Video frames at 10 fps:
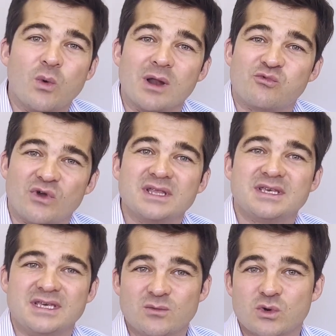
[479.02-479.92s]
brand
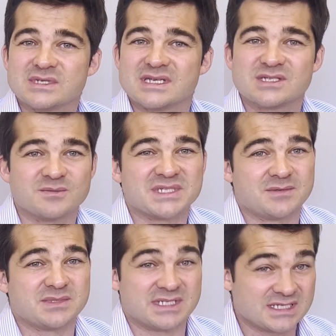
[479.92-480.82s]
keywords are
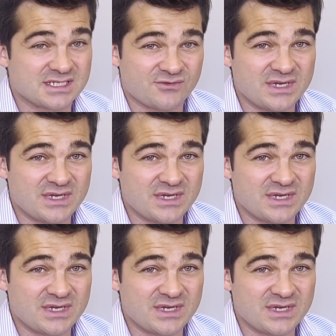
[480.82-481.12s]
sometimes necessary,